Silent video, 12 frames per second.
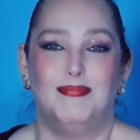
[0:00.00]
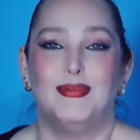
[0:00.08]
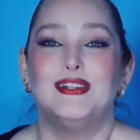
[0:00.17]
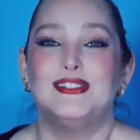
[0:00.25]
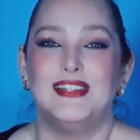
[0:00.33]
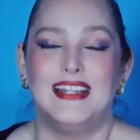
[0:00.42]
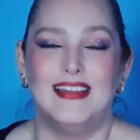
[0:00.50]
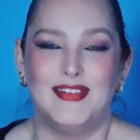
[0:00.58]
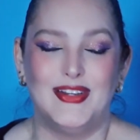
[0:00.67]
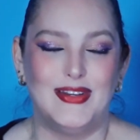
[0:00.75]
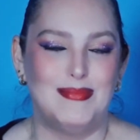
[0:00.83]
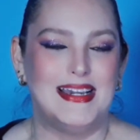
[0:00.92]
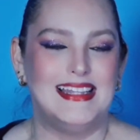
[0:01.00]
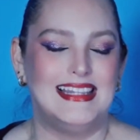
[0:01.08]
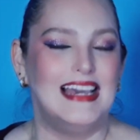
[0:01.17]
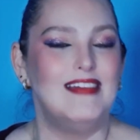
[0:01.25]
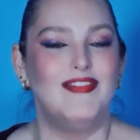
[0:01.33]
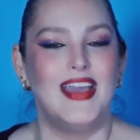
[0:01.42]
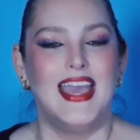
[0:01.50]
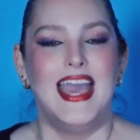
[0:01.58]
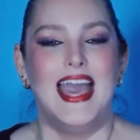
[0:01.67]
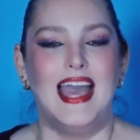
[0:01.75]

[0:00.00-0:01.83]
person I've known in my life.